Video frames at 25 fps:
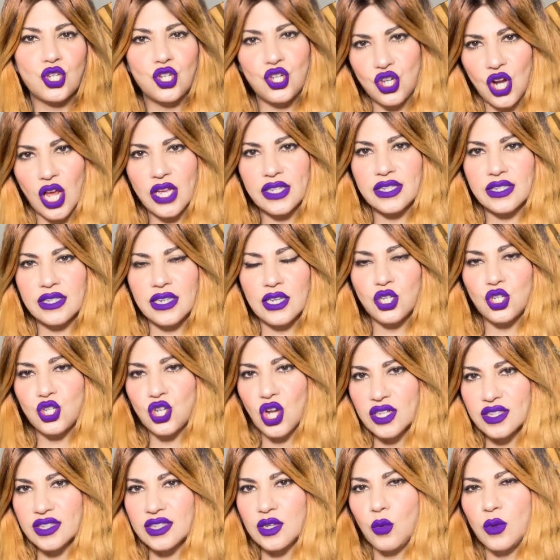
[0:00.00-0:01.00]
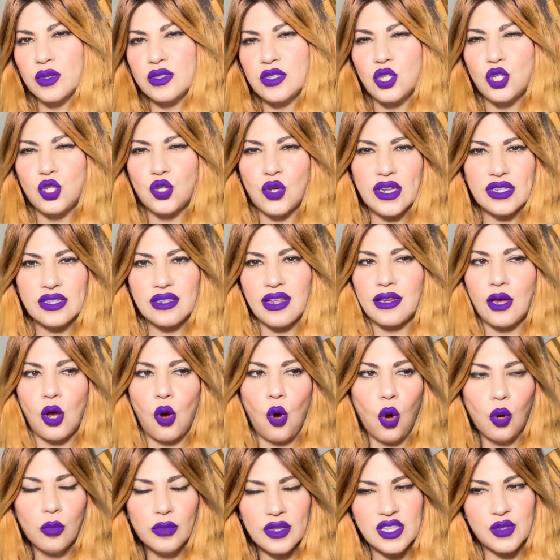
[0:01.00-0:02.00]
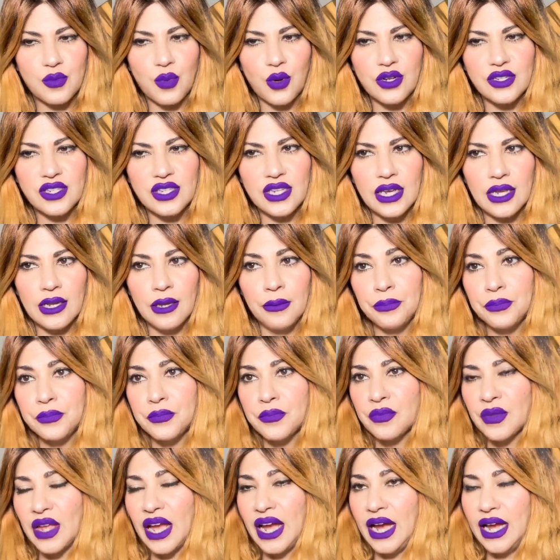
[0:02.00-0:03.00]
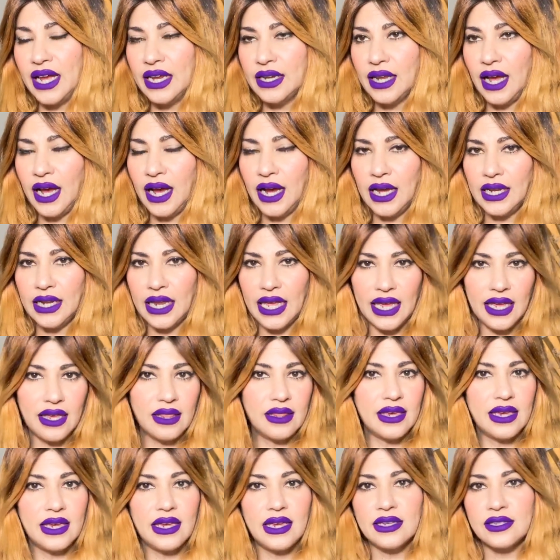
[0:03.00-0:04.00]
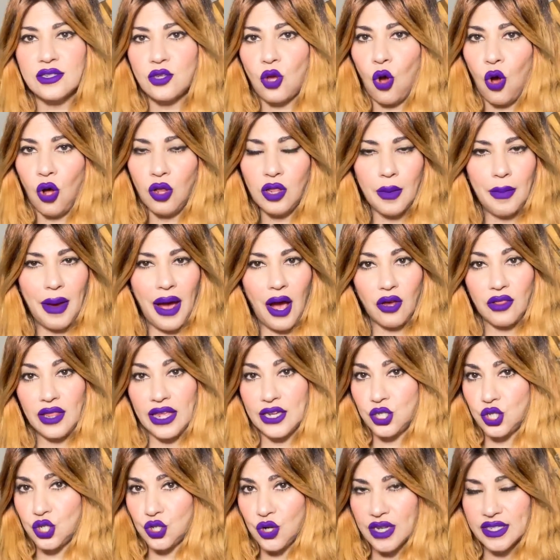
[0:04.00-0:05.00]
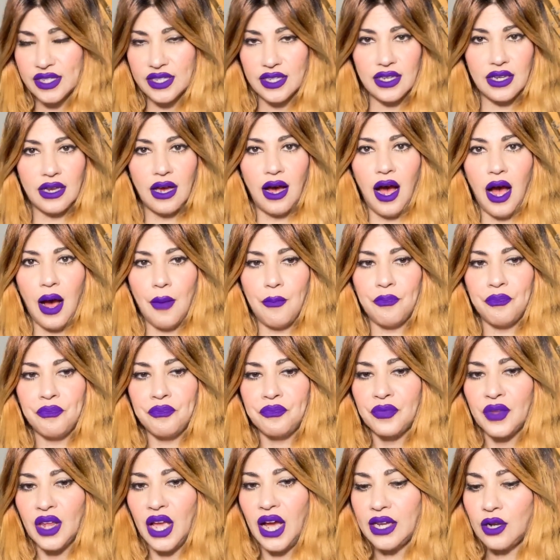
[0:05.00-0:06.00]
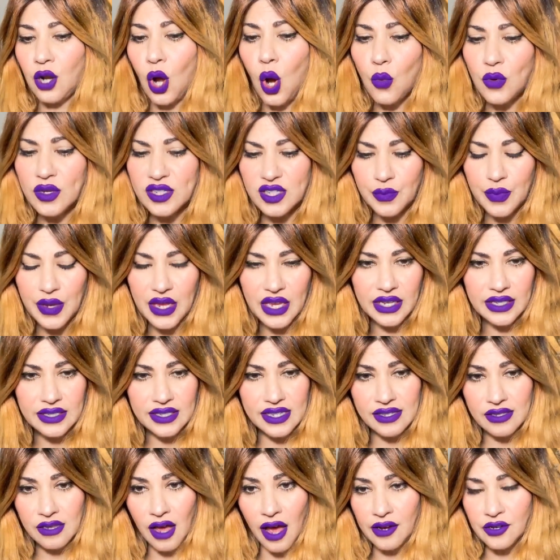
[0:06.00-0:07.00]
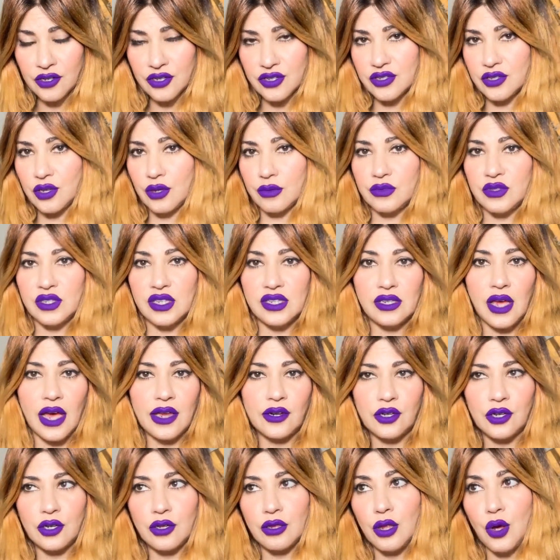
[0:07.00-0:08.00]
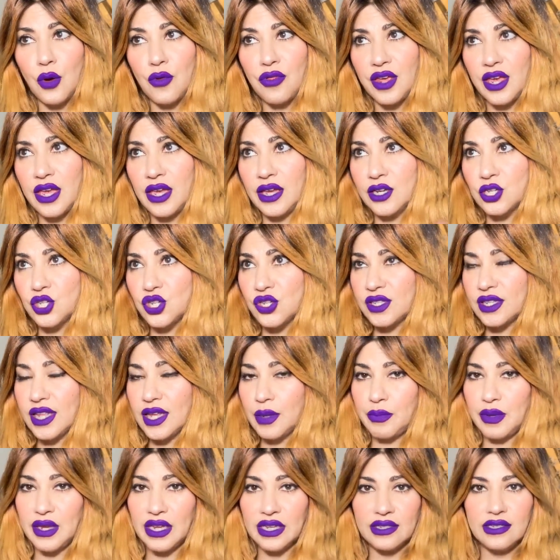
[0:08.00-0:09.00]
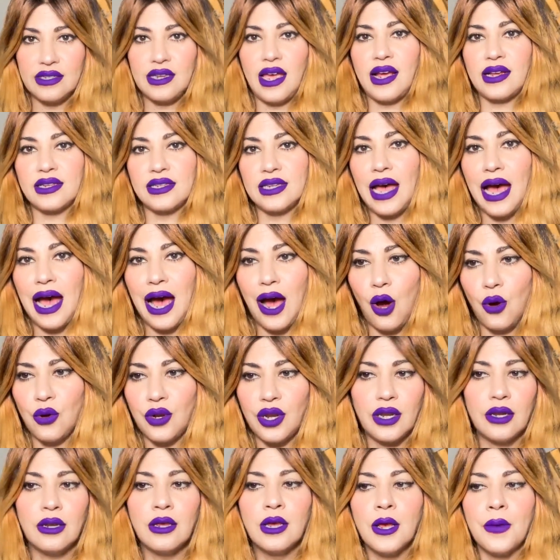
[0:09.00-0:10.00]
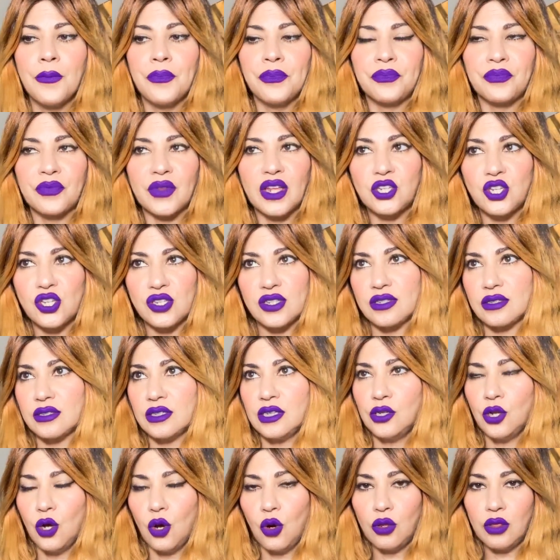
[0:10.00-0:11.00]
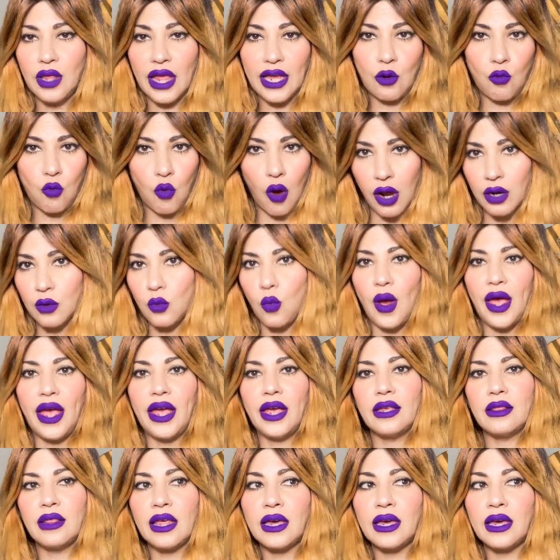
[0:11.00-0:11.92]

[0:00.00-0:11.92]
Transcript: Justin. Justin wants to dress like a homeless person, and Hailey is all about like dressing up and always being in designer clothing and just like being decked out and just, you know, like a runway